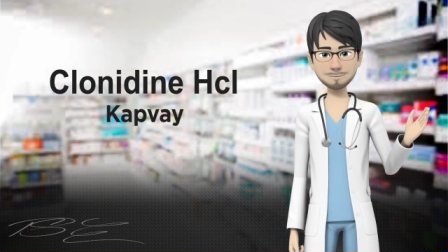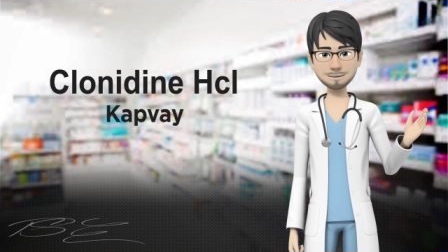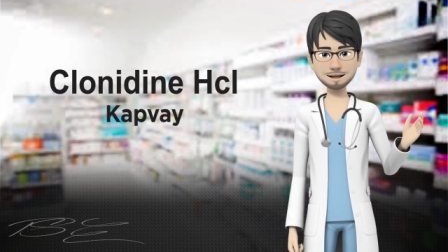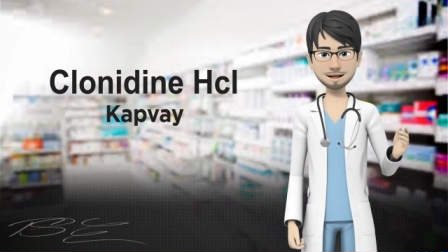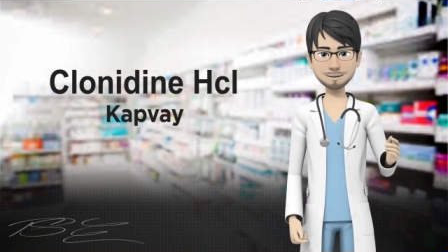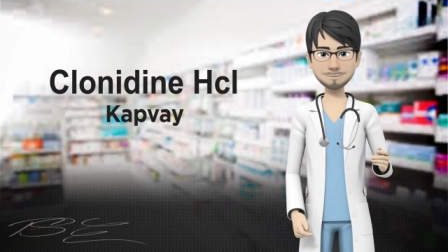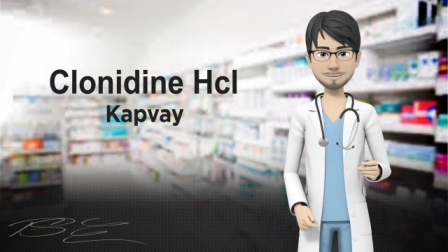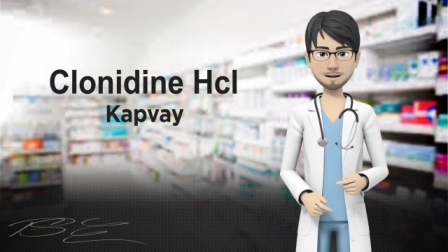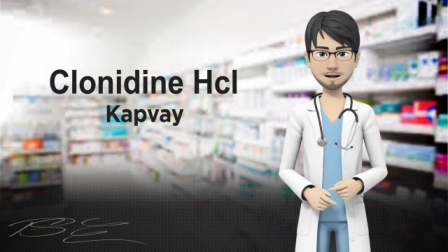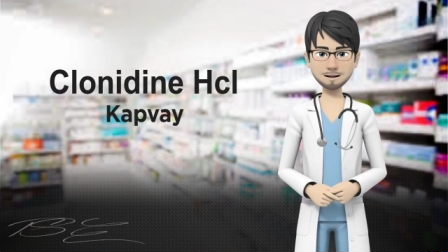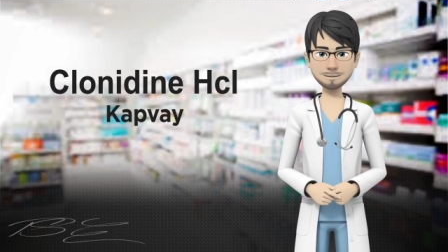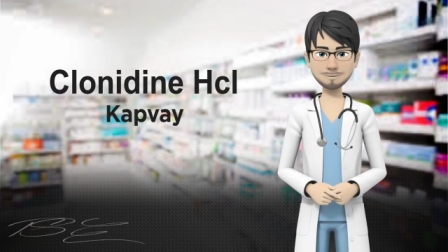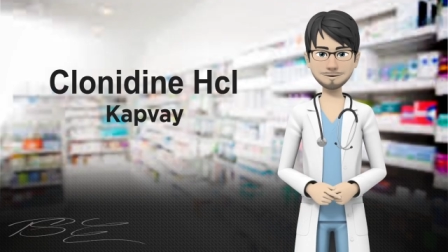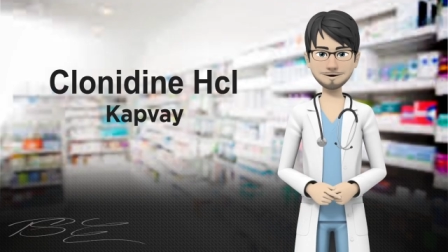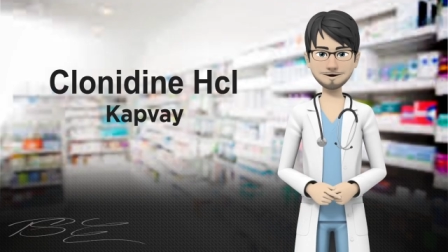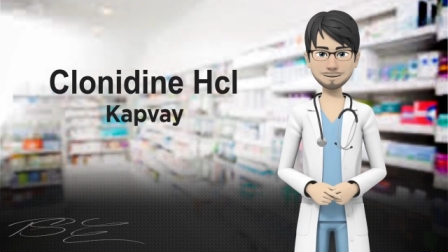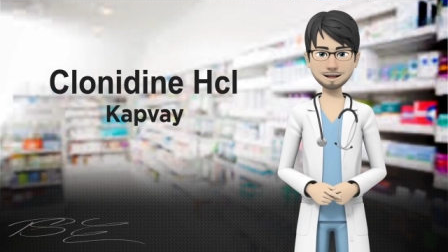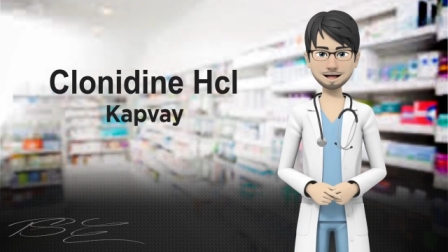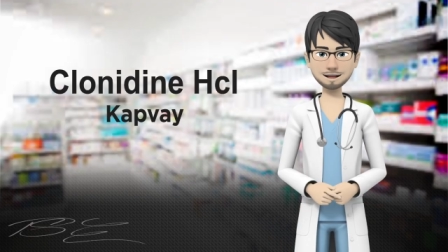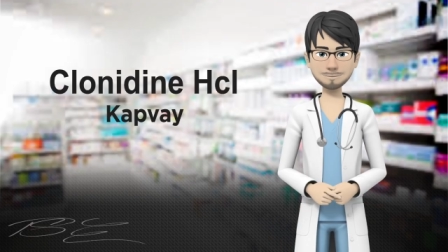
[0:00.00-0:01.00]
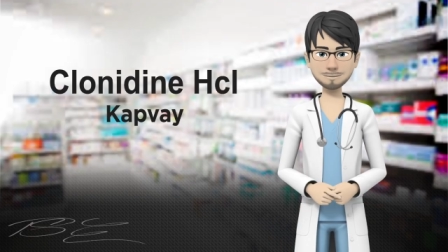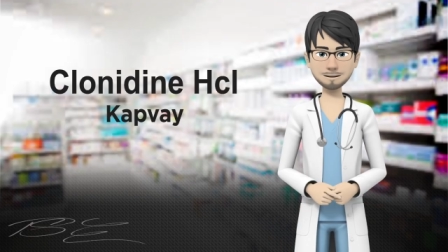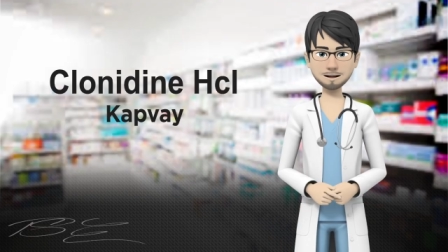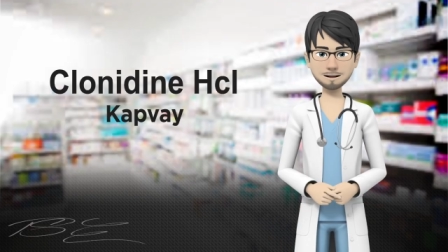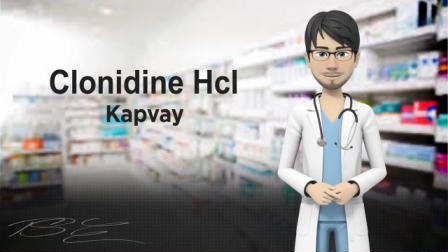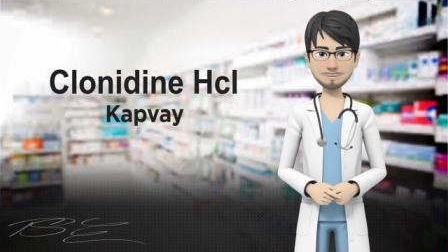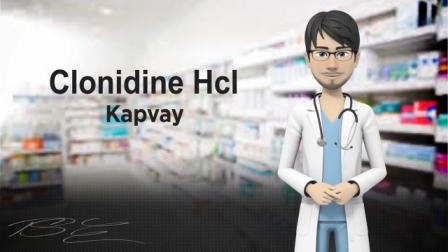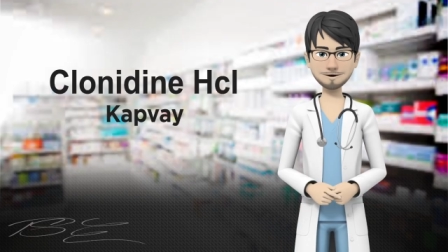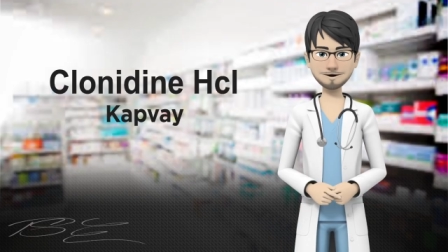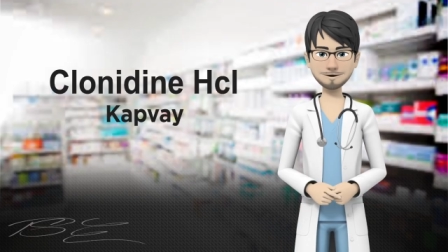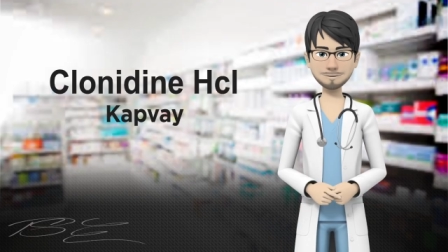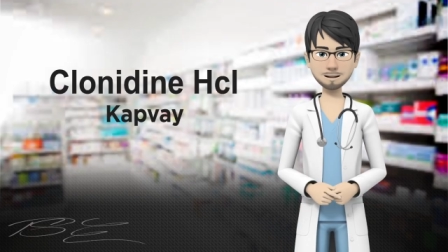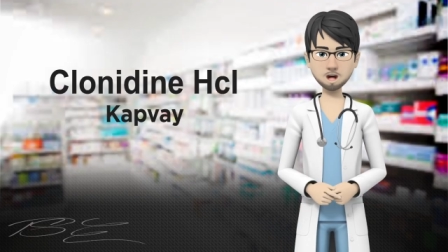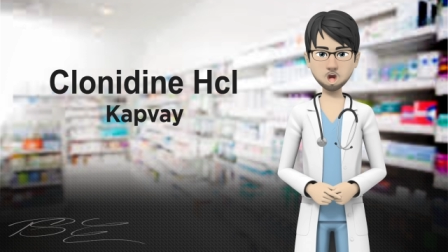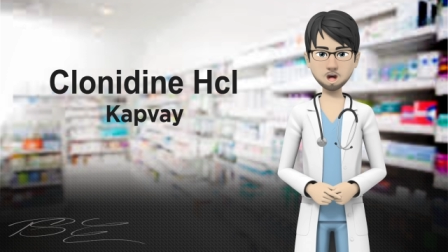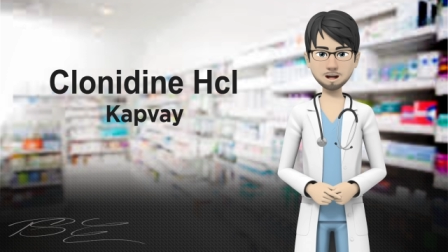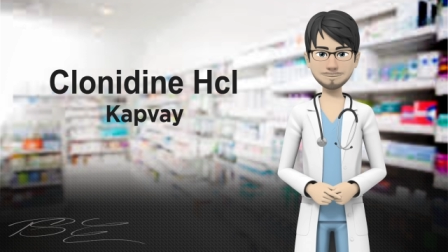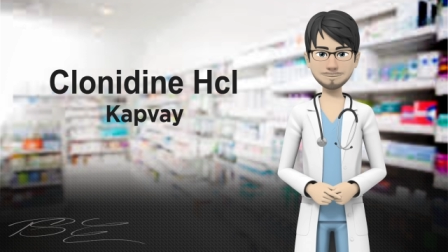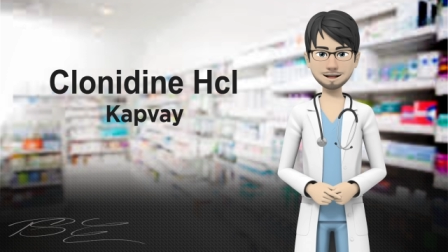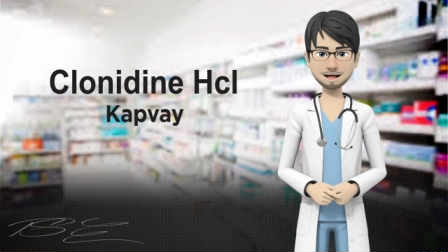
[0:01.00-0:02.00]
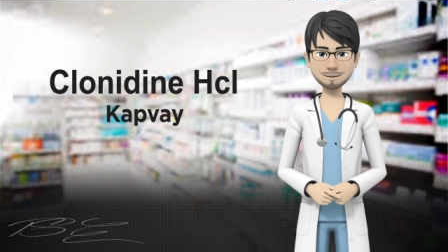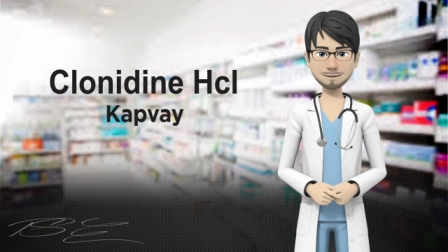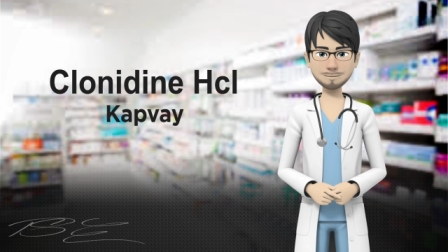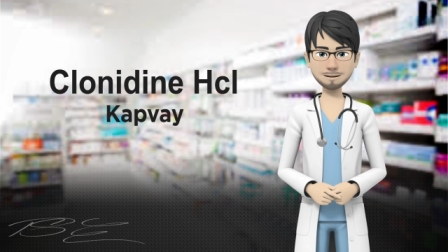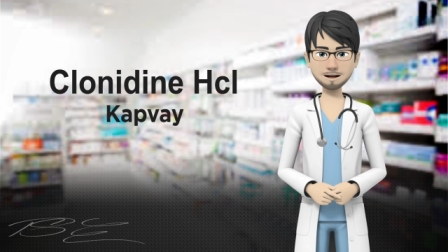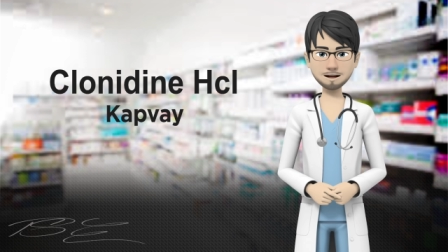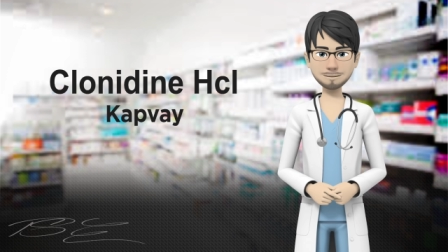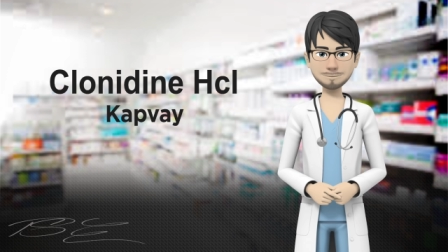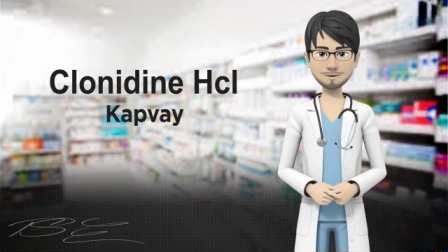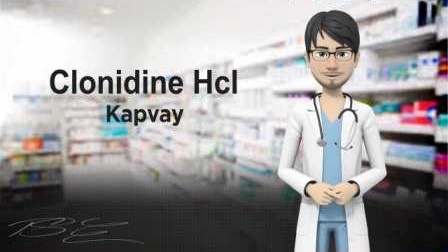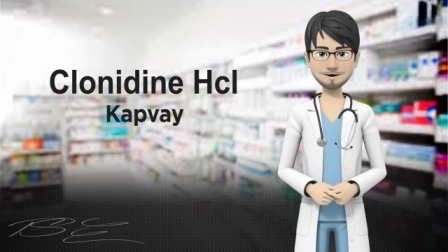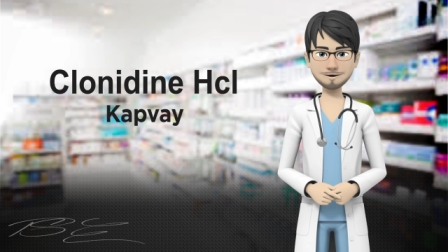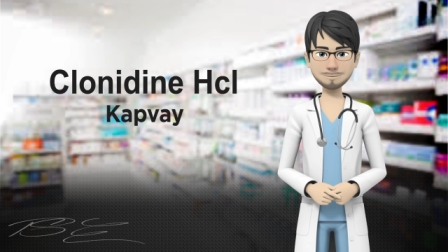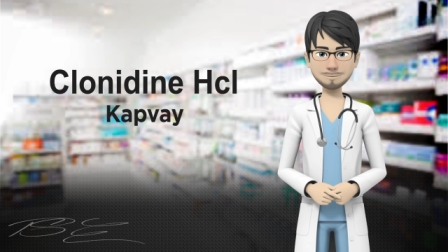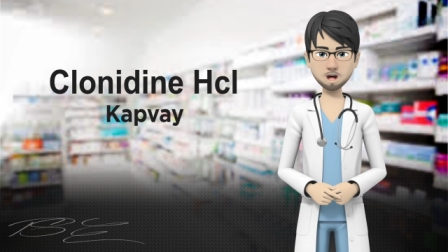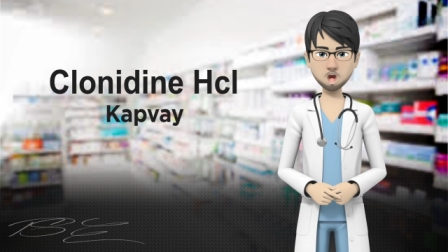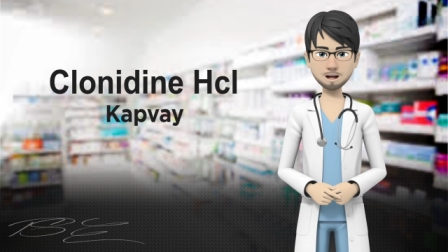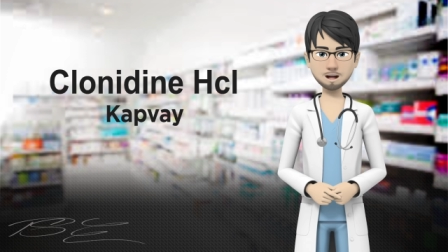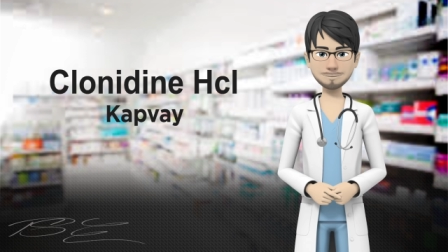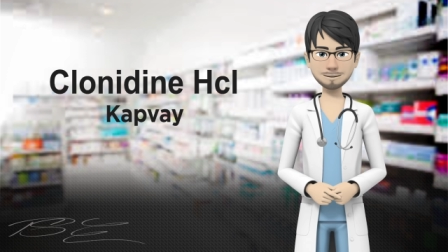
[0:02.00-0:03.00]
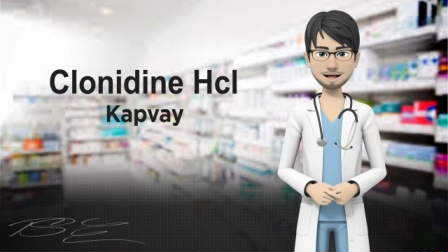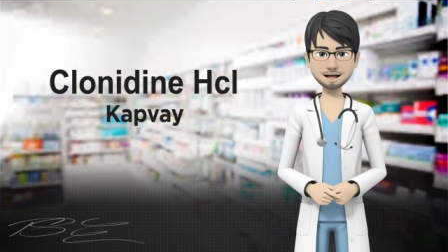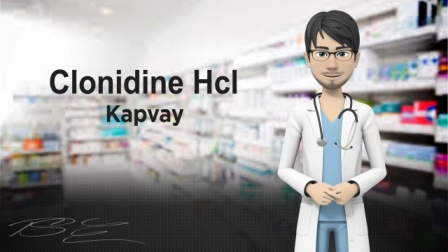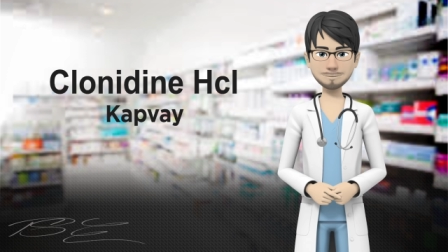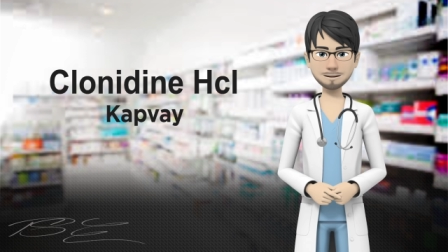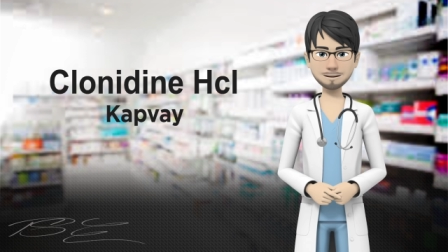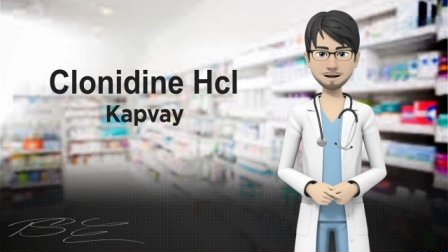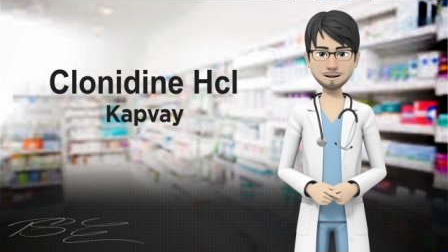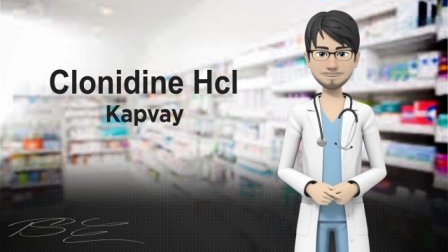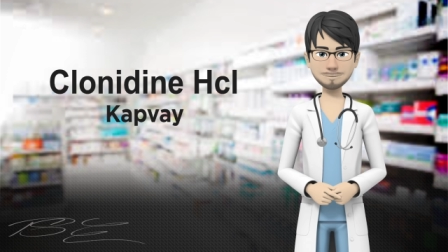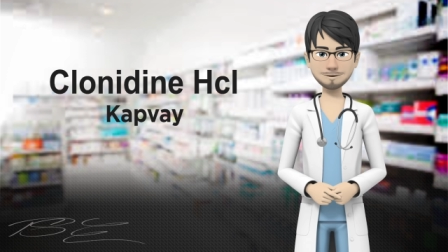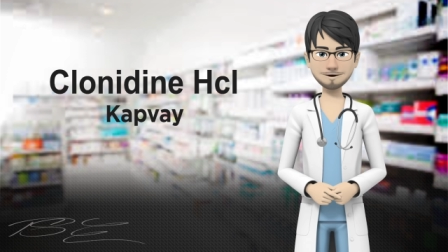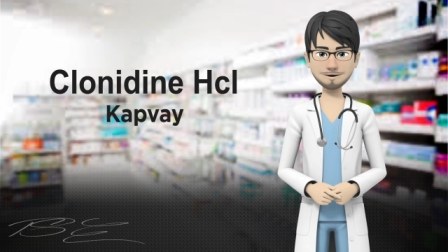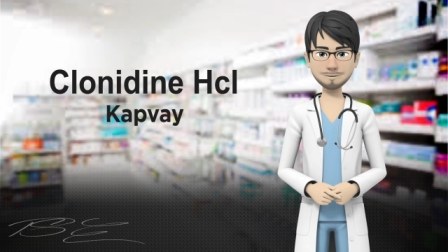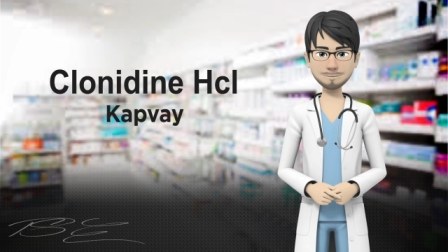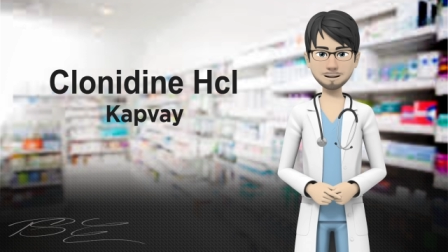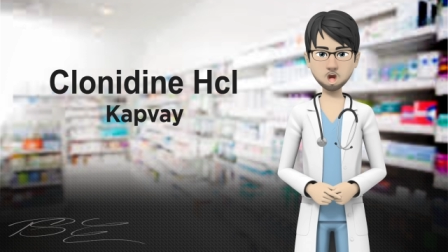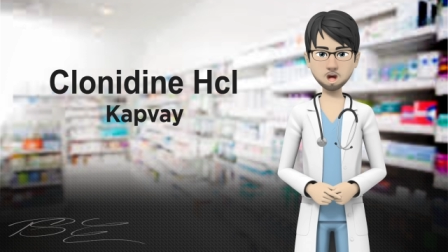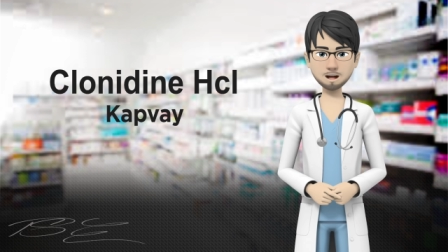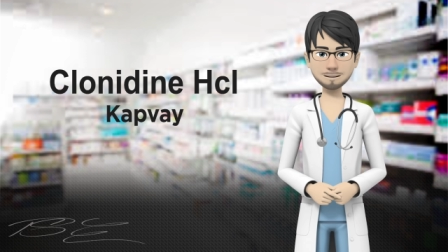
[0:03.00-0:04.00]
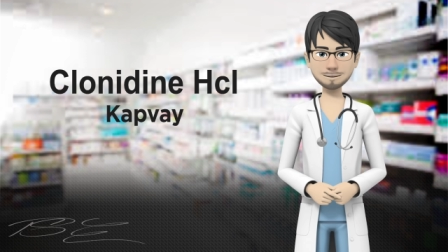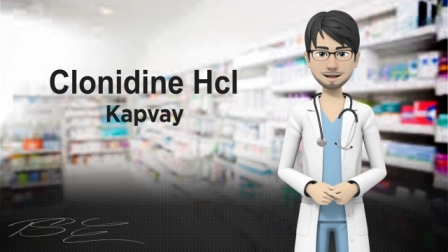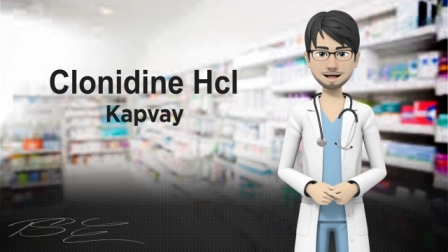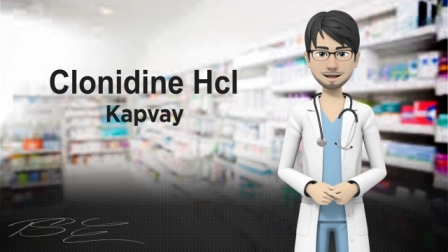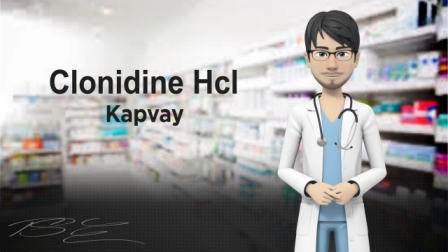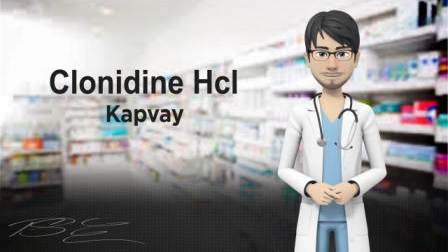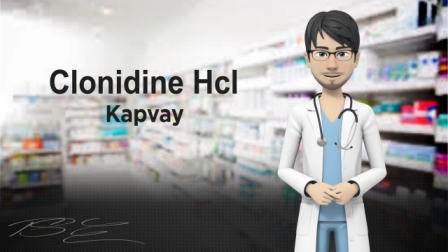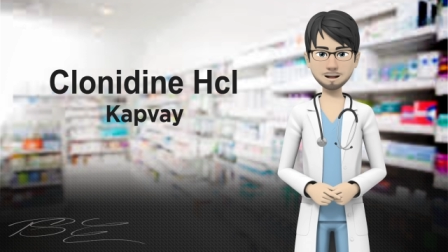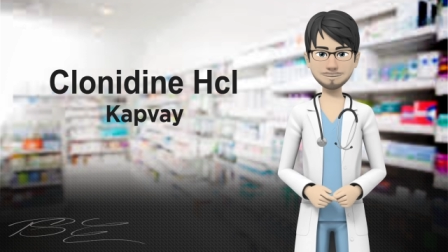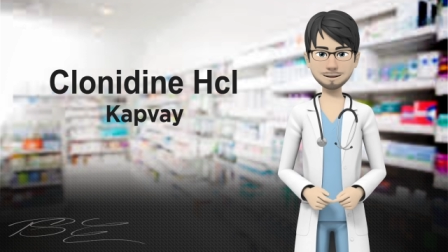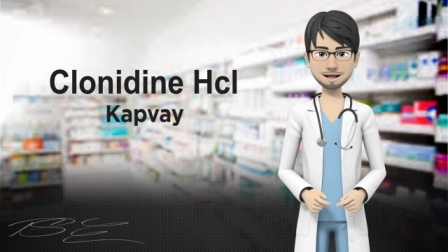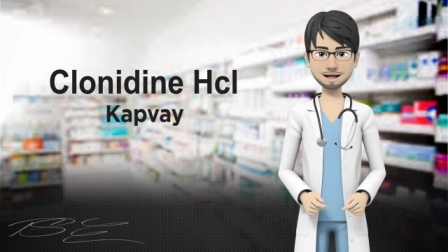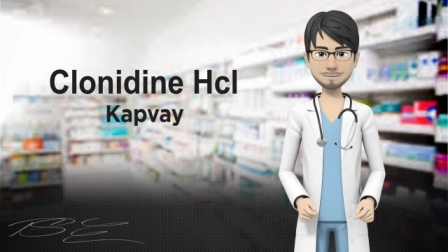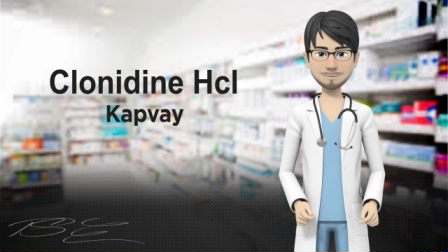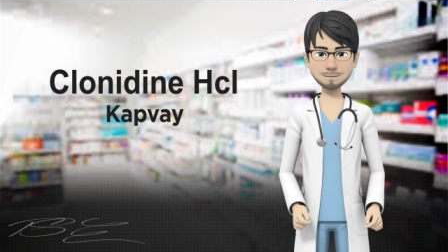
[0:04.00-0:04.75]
is used alone or with other medications to treat attention deficit hyperactivity disorder,